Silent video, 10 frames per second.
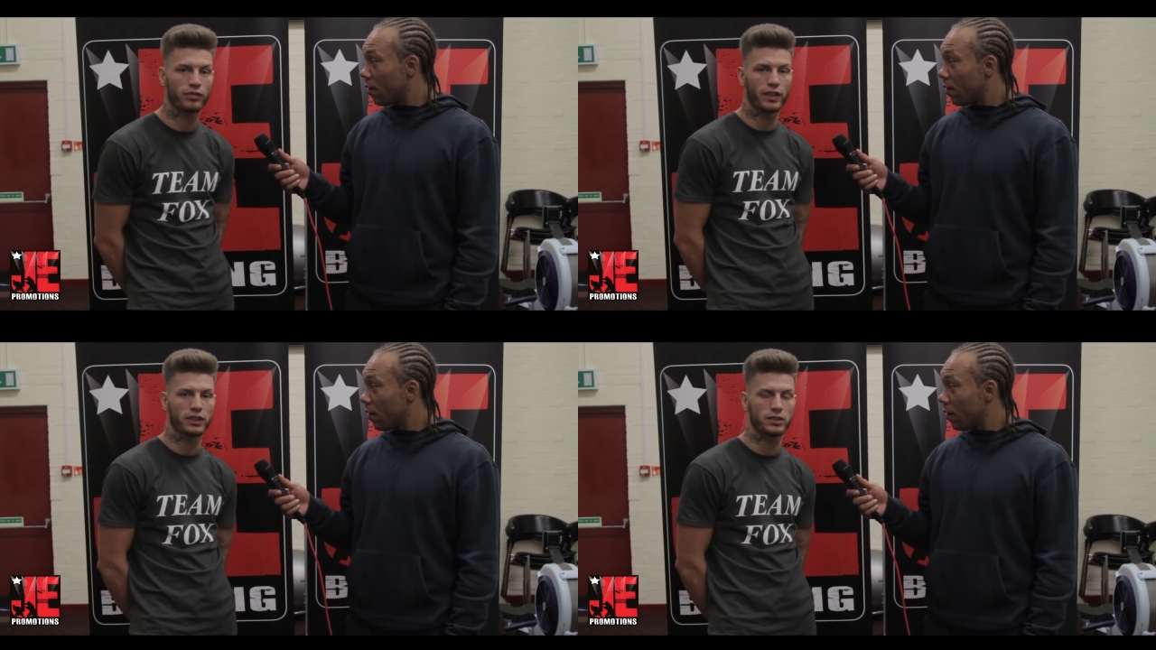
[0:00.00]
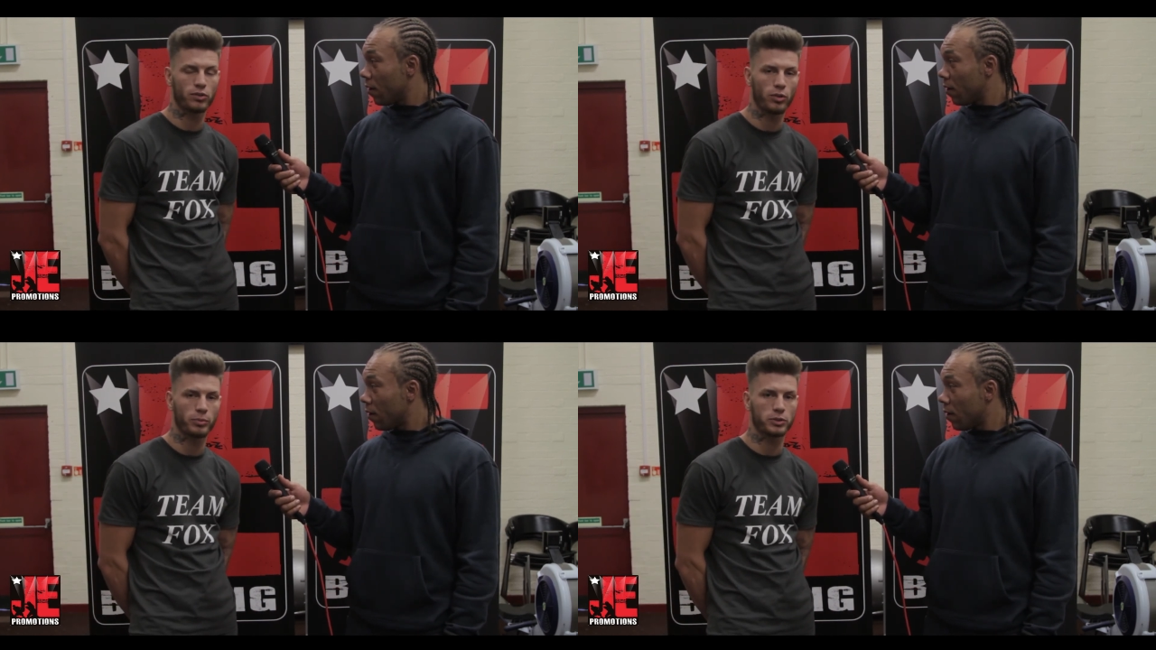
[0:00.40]
Speaker 1: Thanks
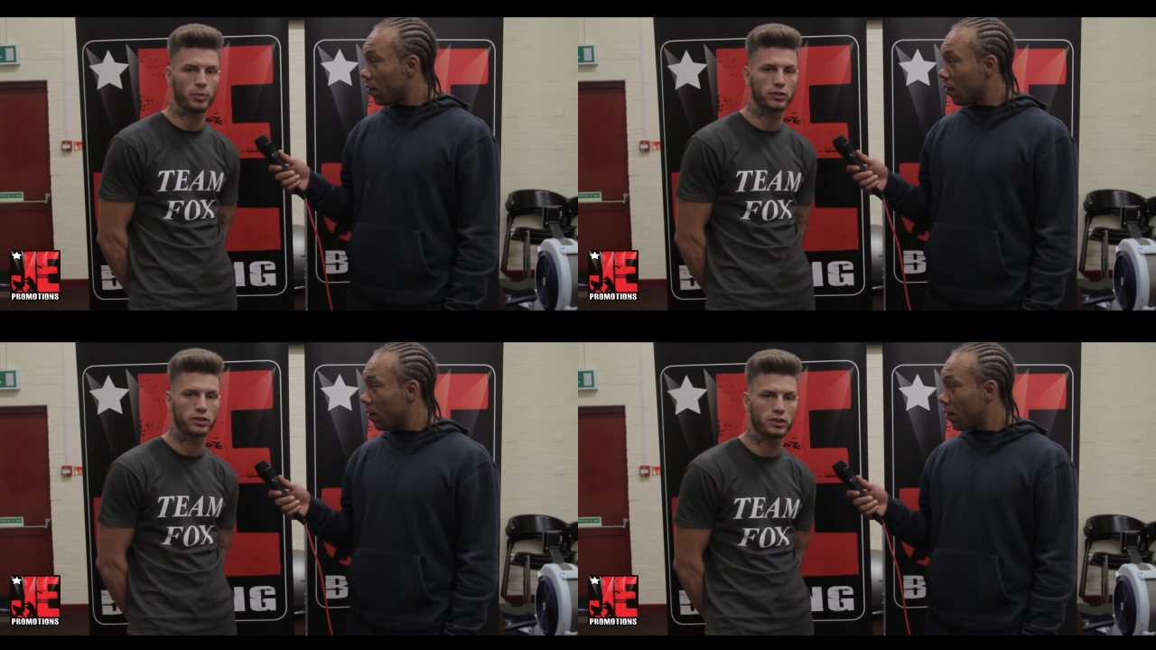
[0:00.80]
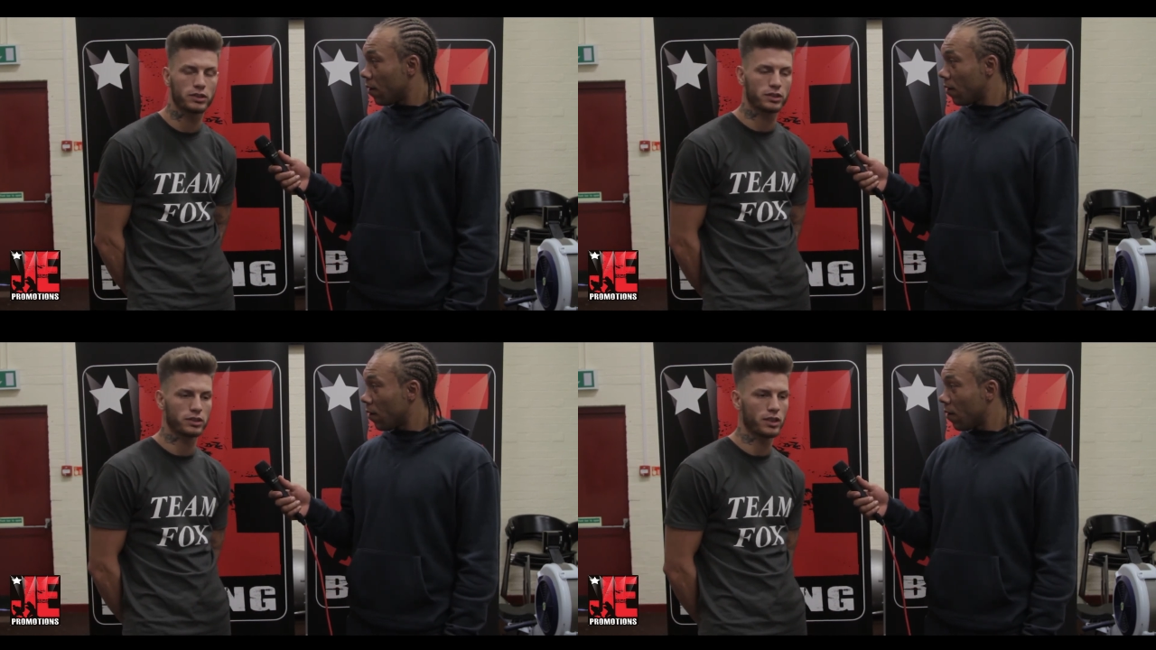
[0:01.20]
to all my
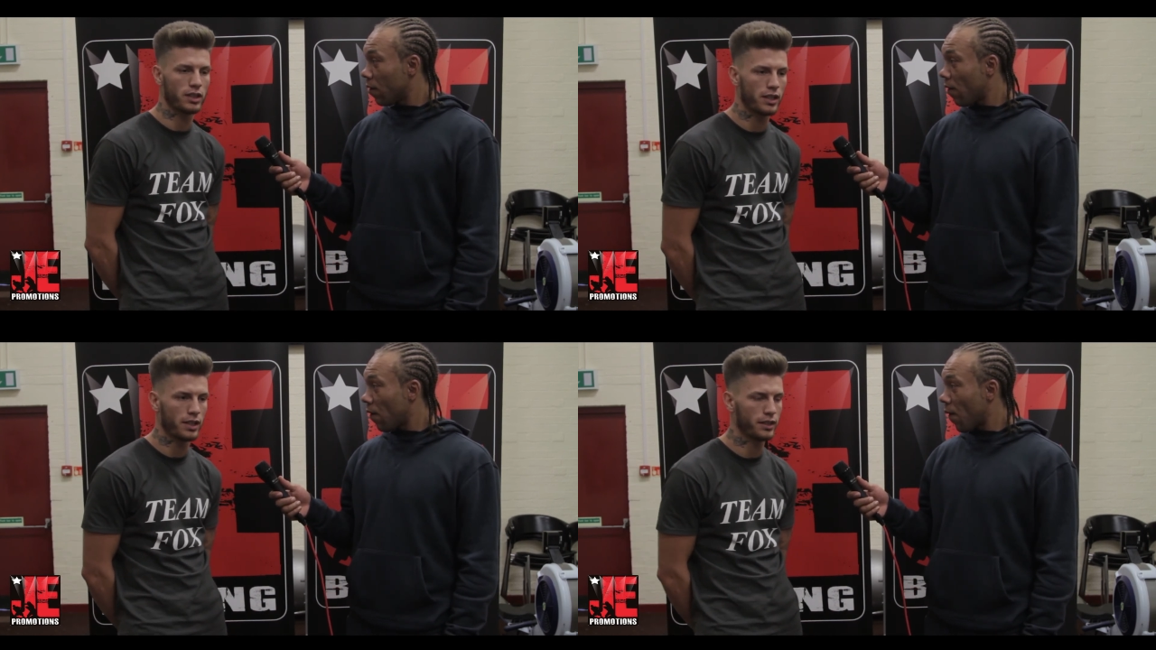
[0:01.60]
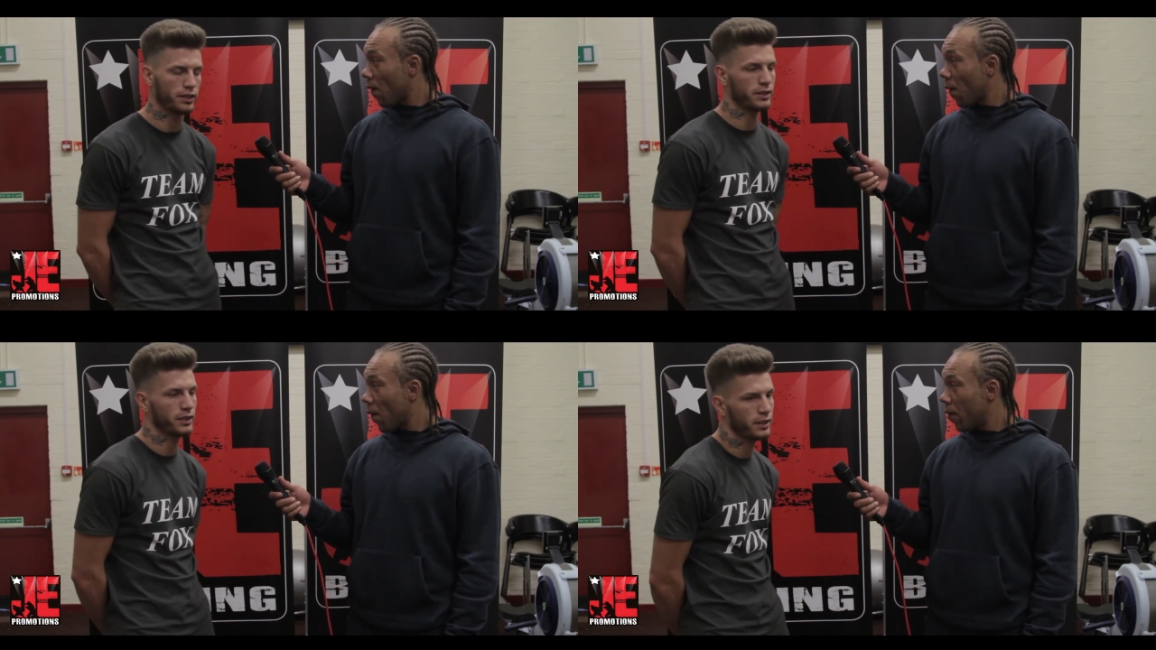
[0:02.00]
sponsors uh,
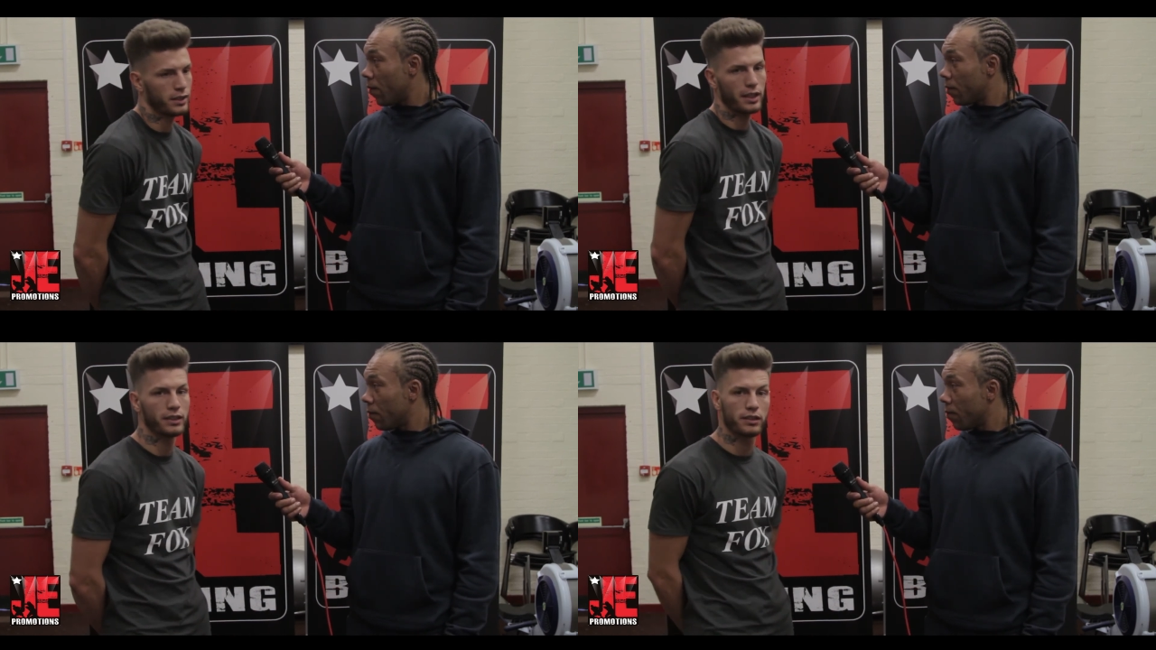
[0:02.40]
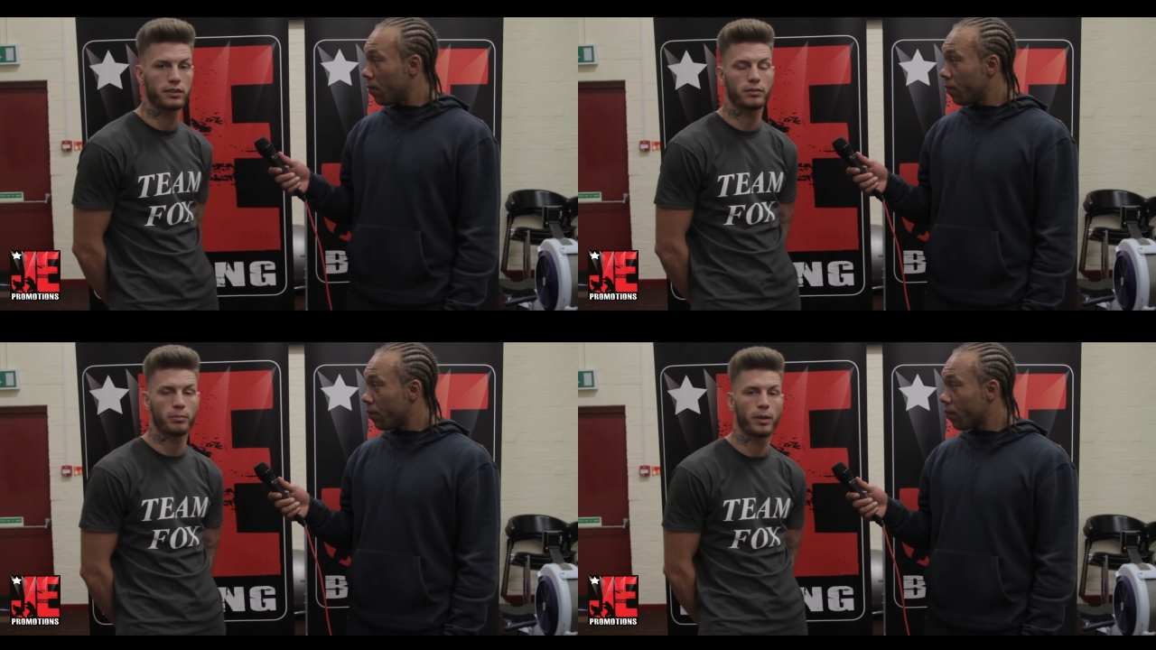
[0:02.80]
and
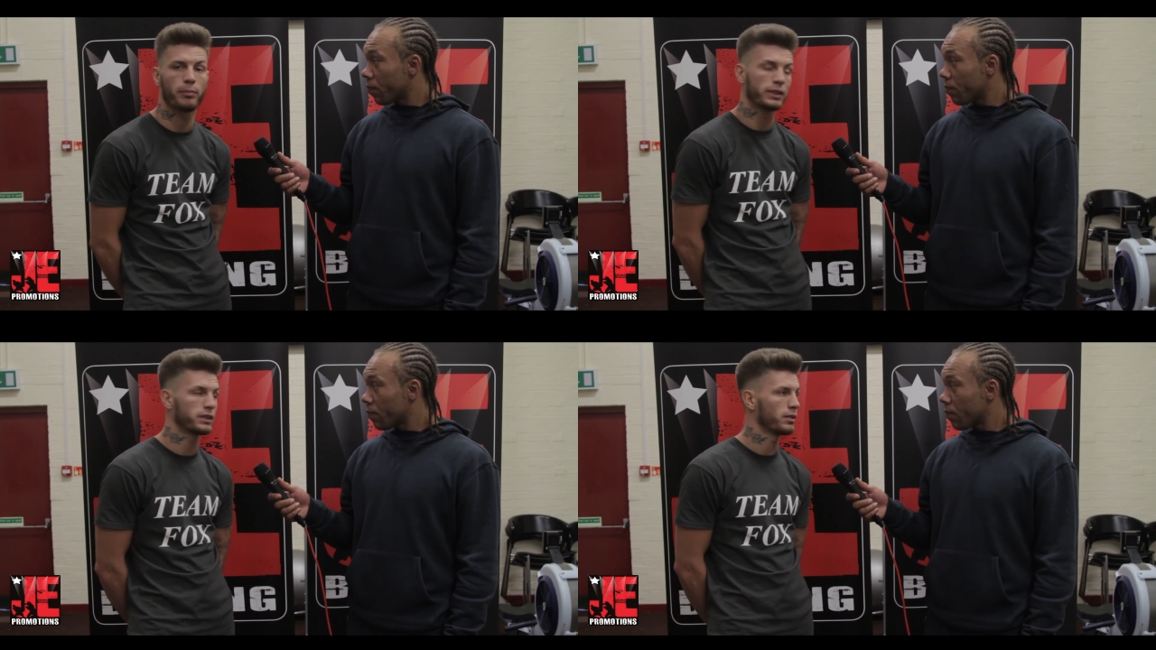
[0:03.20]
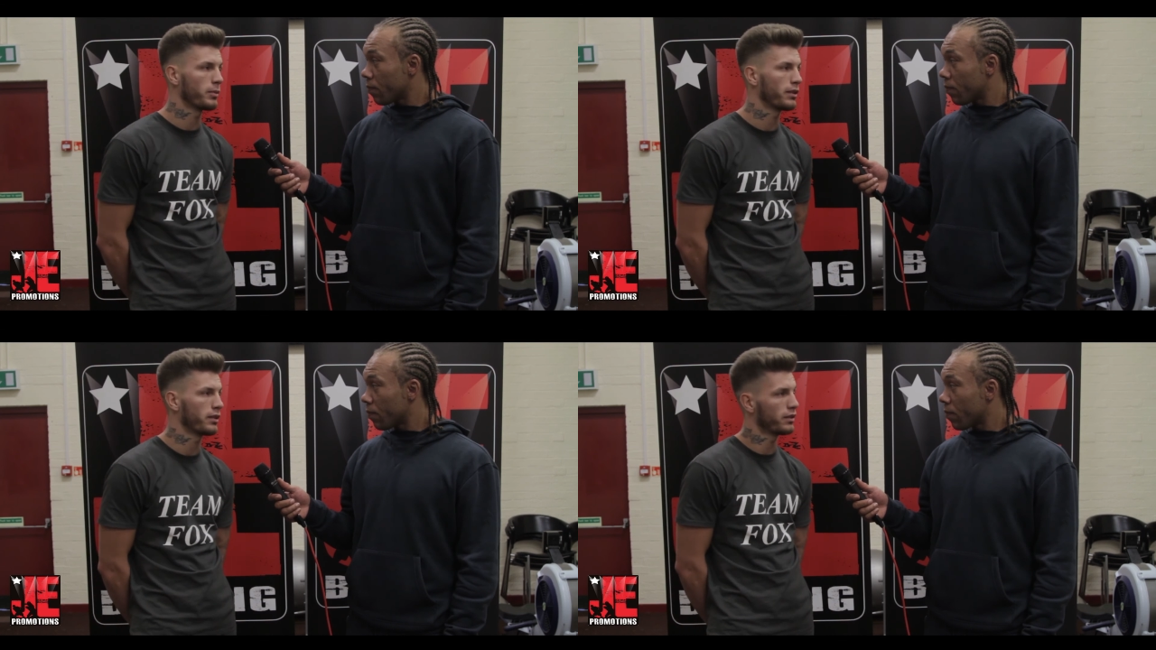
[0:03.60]
my, my
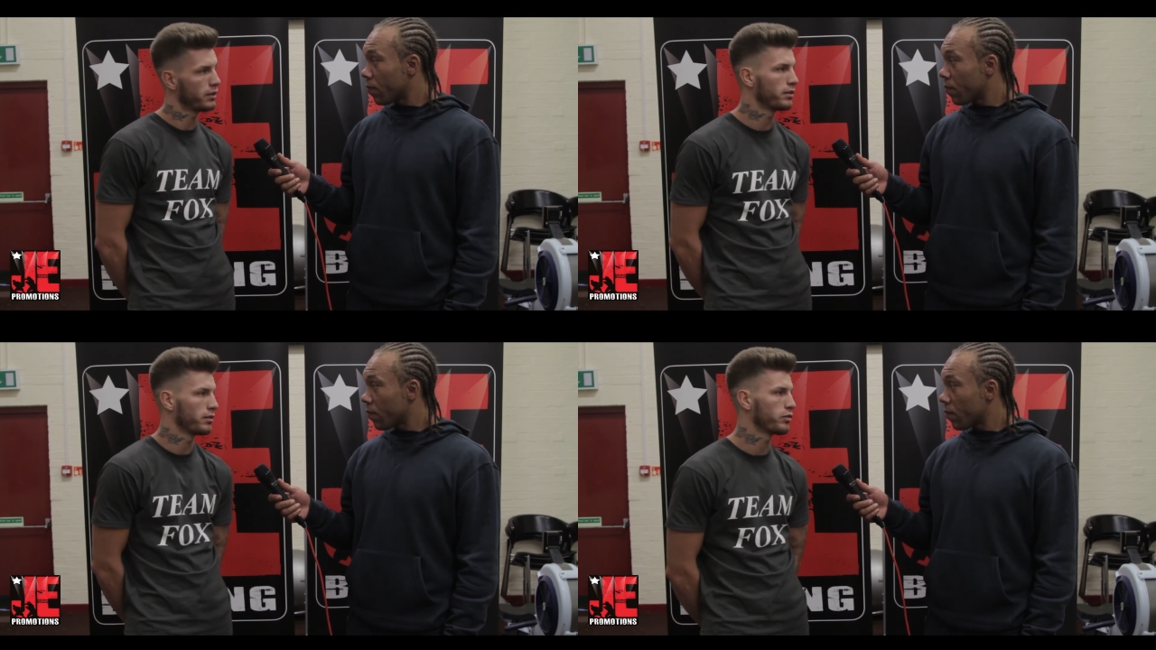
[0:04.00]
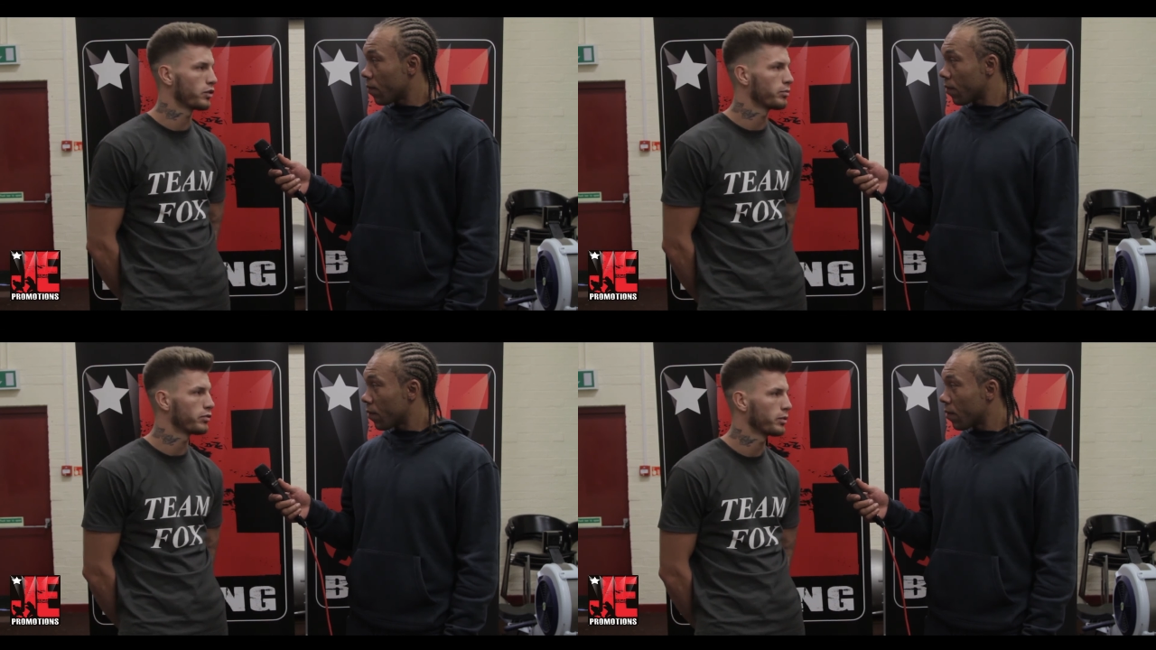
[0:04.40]
team out from